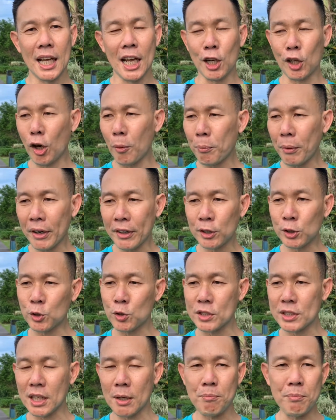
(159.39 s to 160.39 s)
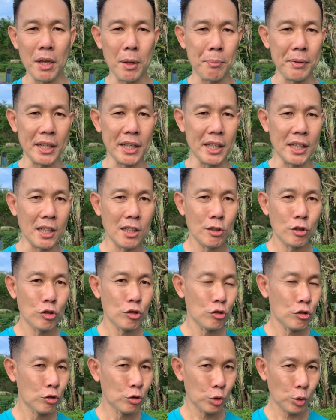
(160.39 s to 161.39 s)
and comparing to some maybe
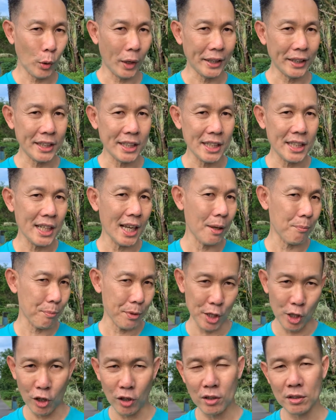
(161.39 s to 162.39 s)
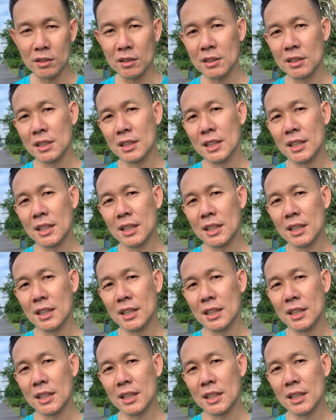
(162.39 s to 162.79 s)
20 and beyond